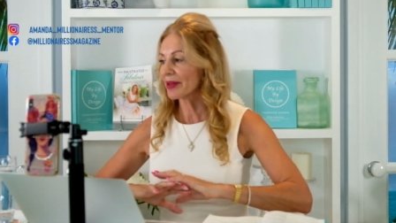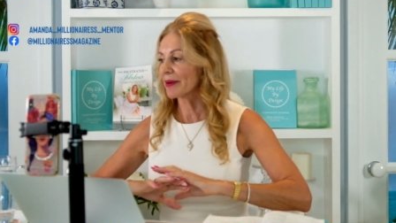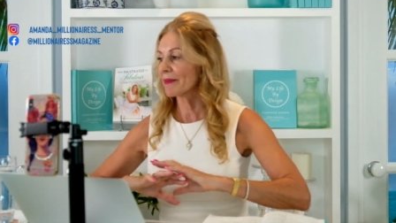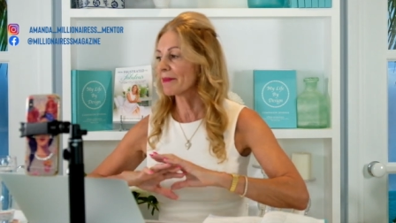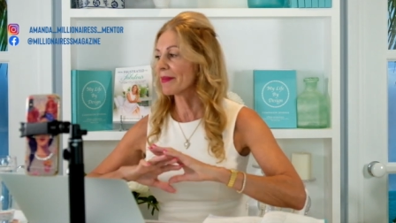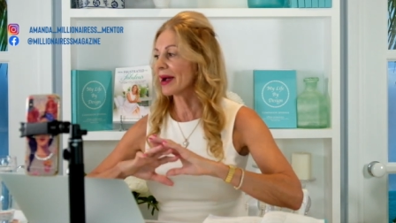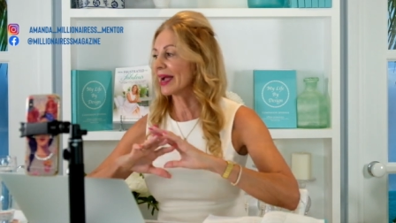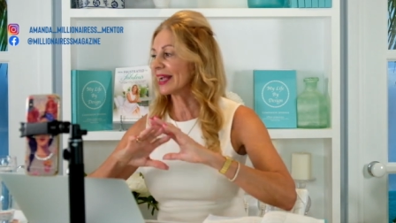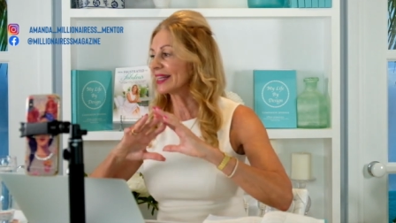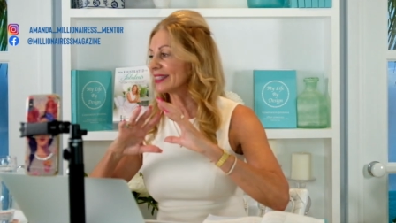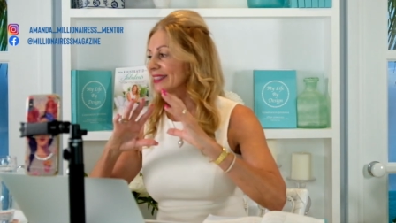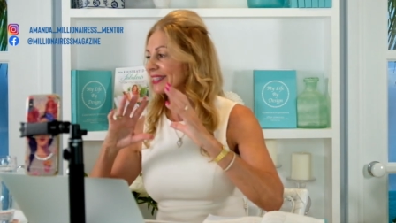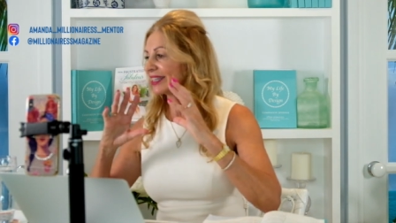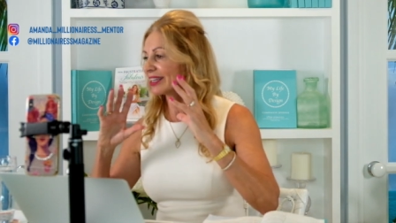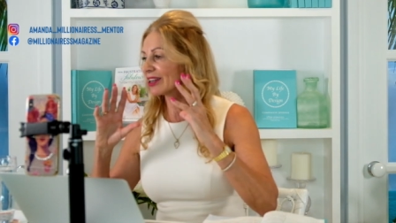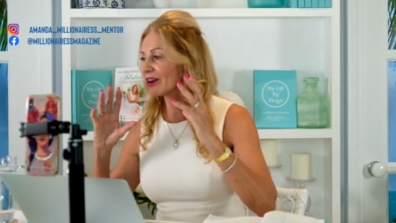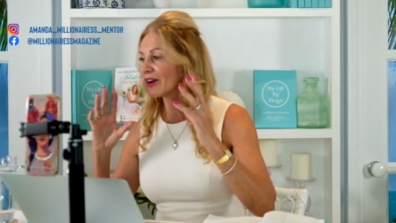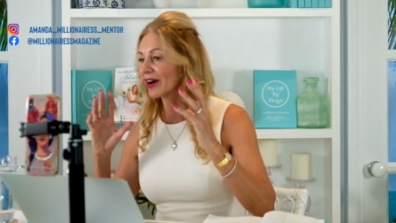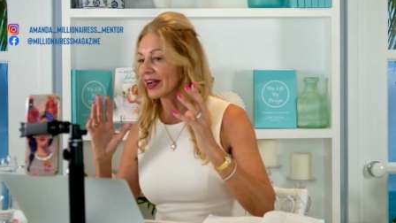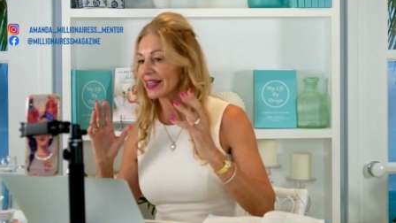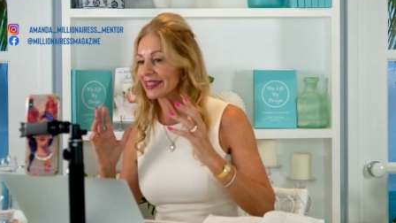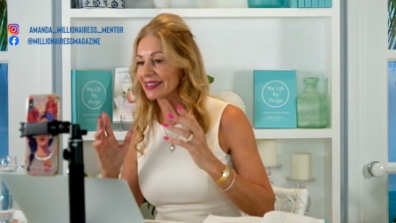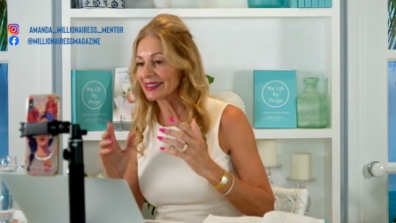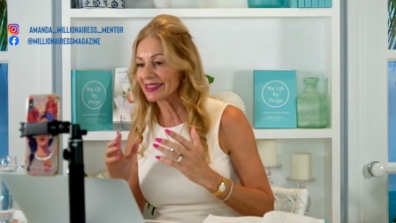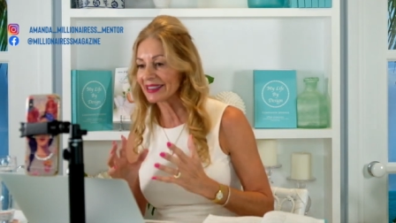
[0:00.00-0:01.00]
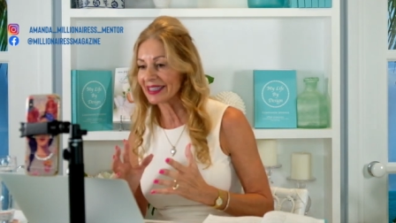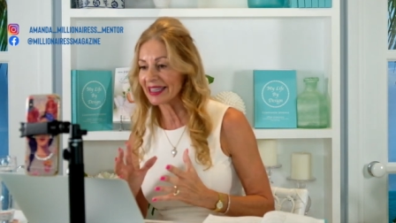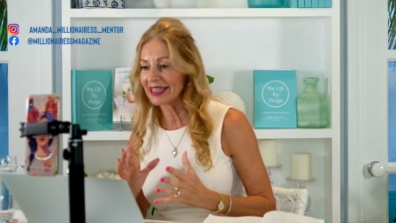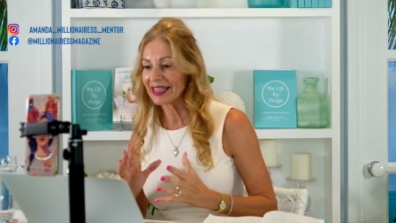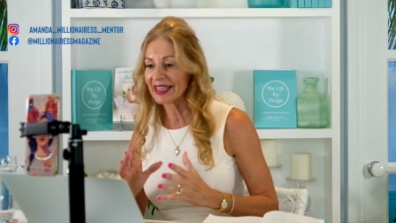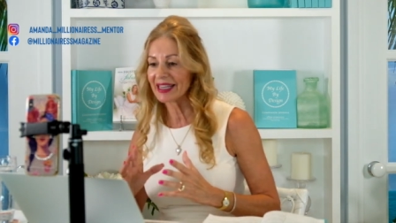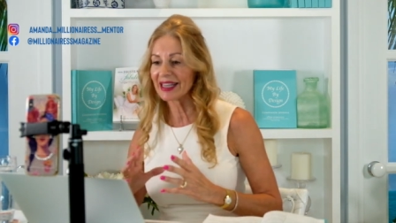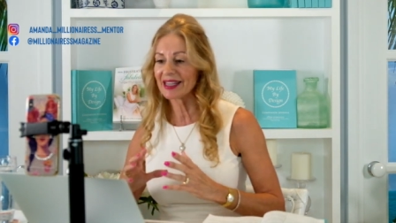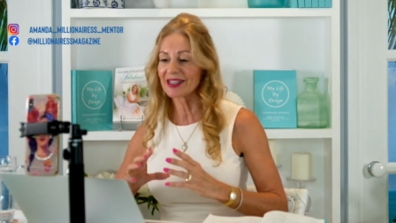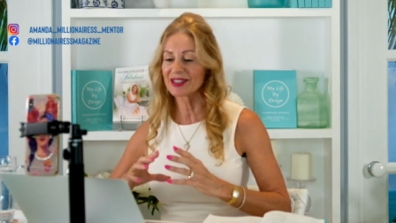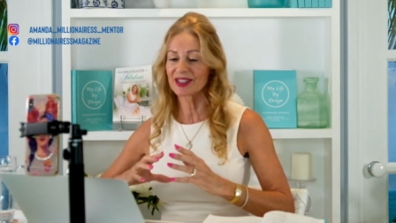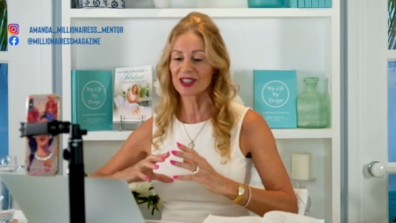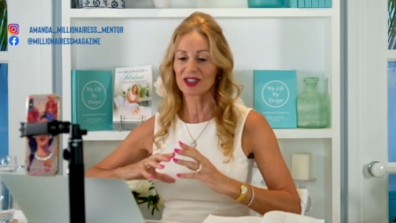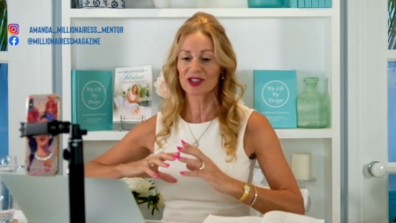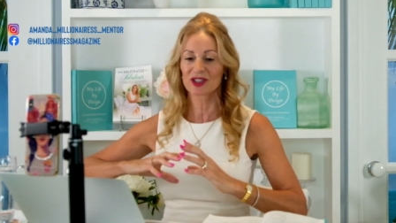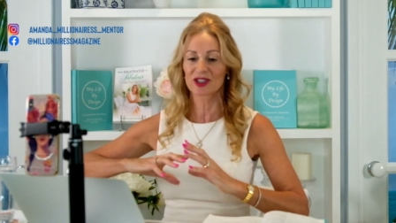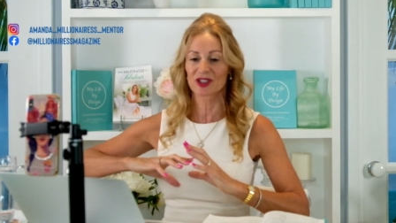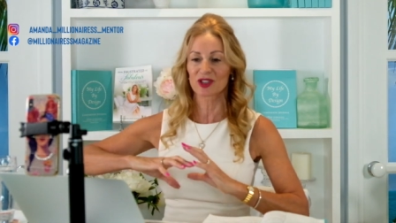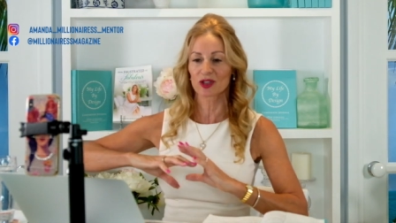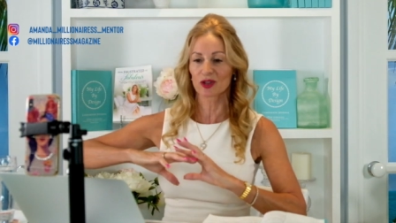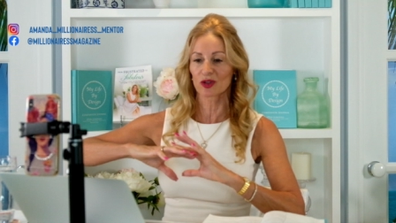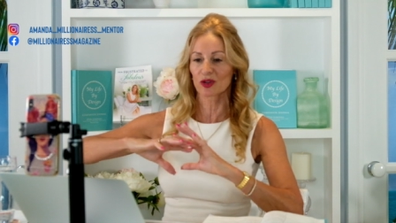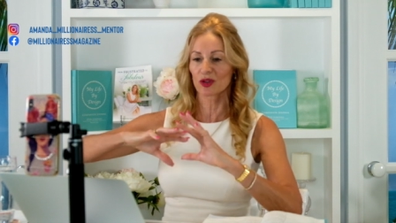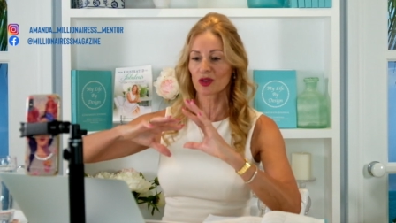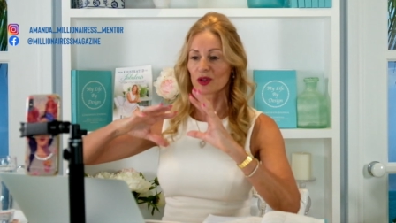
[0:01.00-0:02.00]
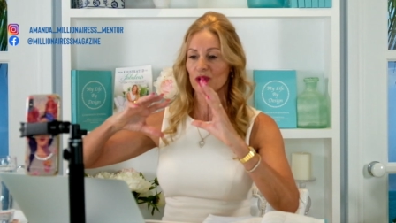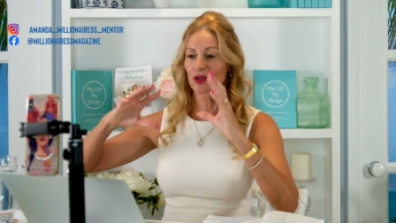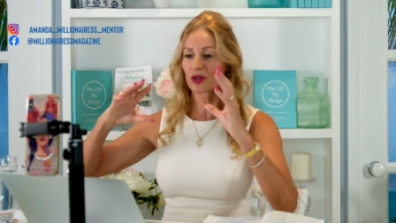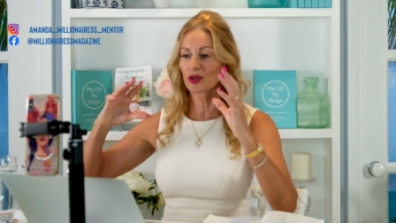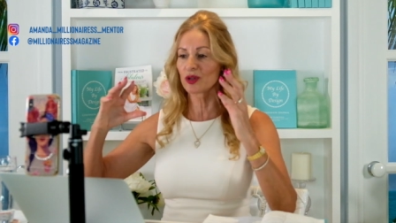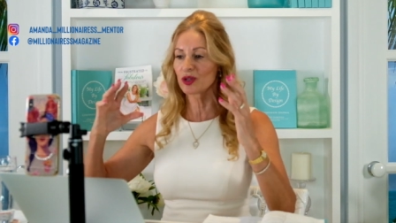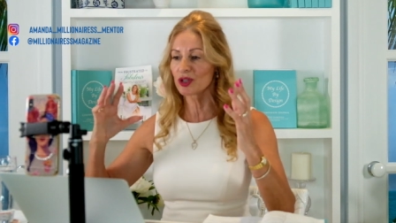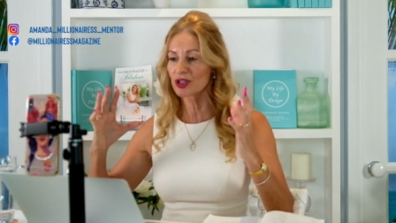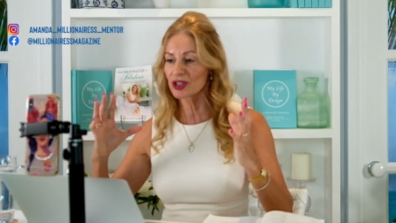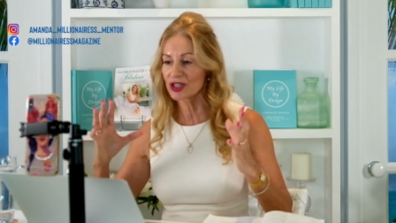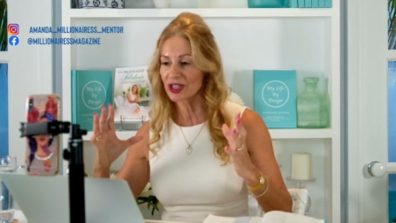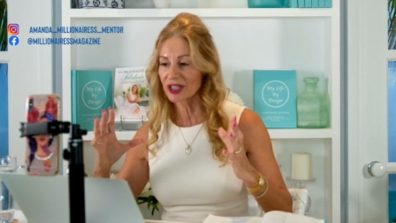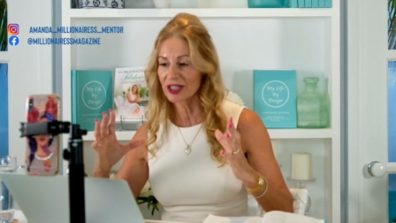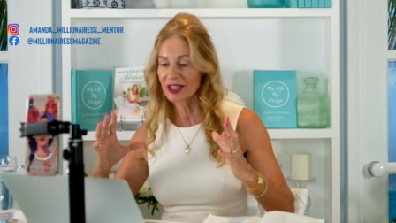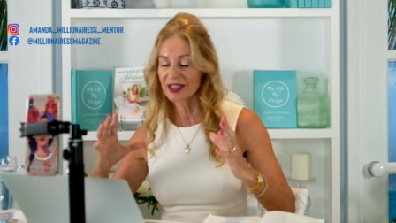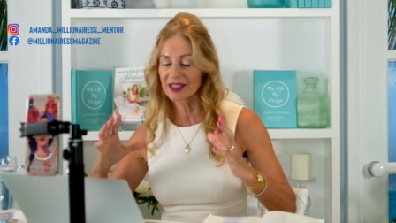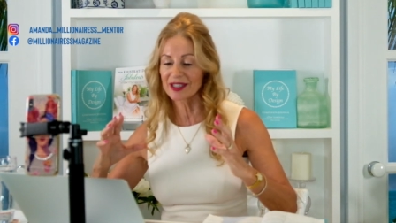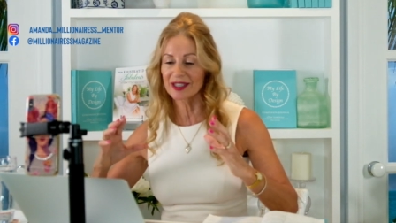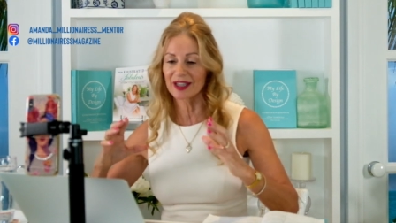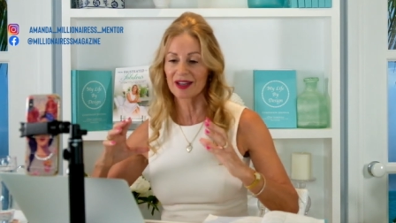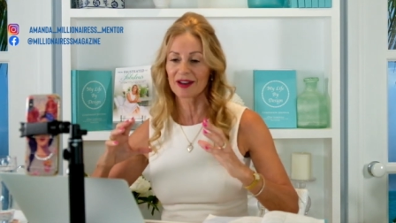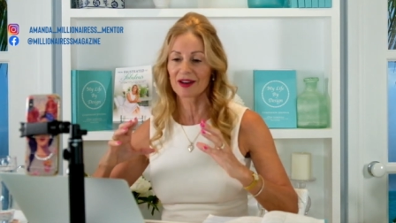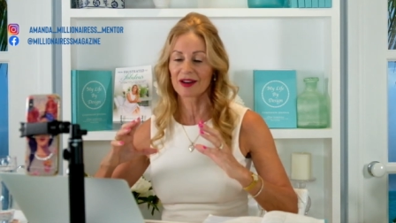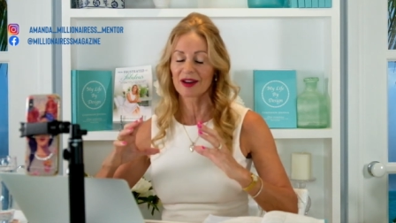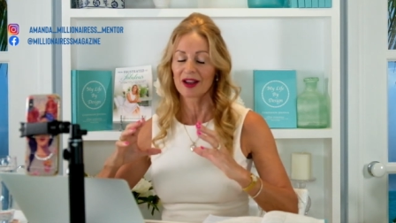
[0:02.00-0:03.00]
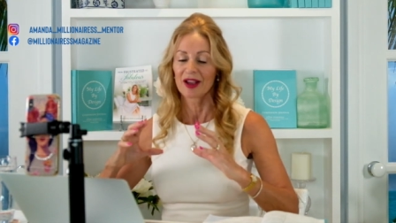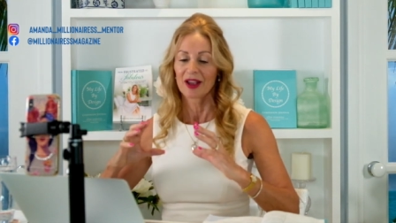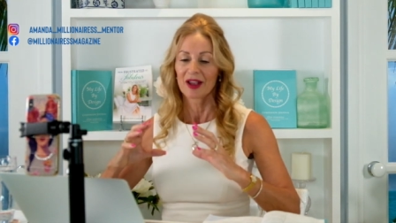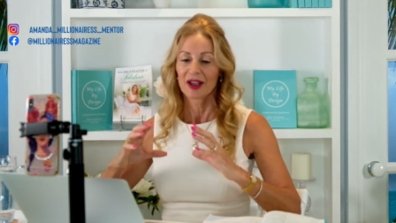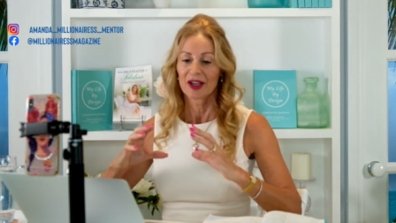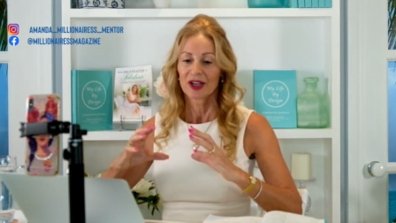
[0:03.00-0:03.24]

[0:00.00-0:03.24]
amazing ideas and solutions and